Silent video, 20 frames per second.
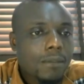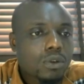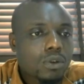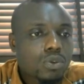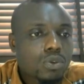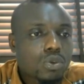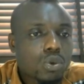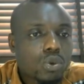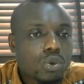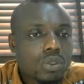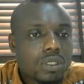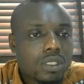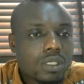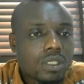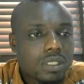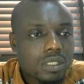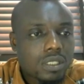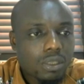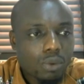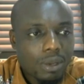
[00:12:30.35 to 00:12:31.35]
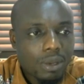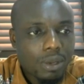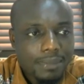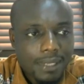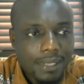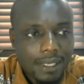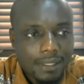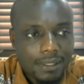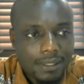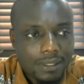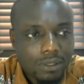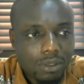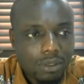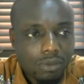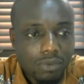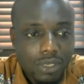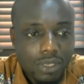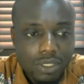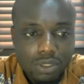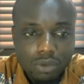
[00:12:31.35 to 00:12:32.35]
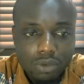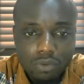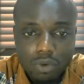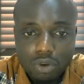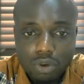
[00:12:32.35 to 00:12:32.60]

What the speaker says: So this is the website, University of